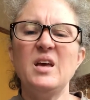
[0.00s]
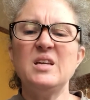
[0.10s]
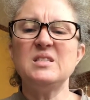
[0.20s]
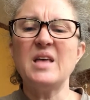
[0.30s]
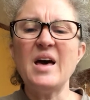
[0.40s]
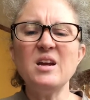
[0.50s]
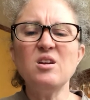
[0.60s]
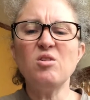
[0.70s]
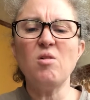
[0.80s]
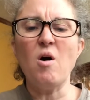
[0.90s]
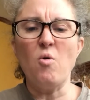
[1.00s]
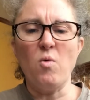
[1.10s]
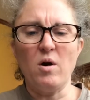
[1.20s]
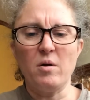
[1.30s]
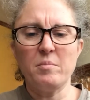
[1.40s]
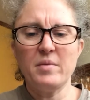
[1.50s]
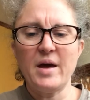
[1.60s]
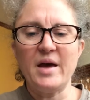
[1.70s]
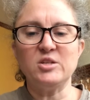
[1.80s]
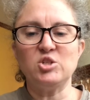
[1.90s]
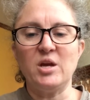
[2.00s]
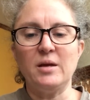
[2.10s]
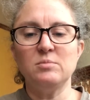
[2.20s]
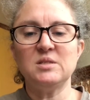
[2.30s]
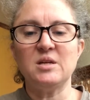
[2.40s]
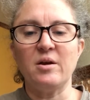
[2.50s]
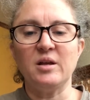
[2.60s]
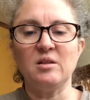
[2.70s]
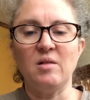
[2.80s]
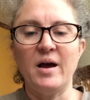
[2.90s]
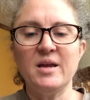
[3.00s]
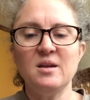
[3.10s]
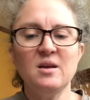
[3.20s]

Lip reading: "Is that a glowworm?" asked James, staring at the light.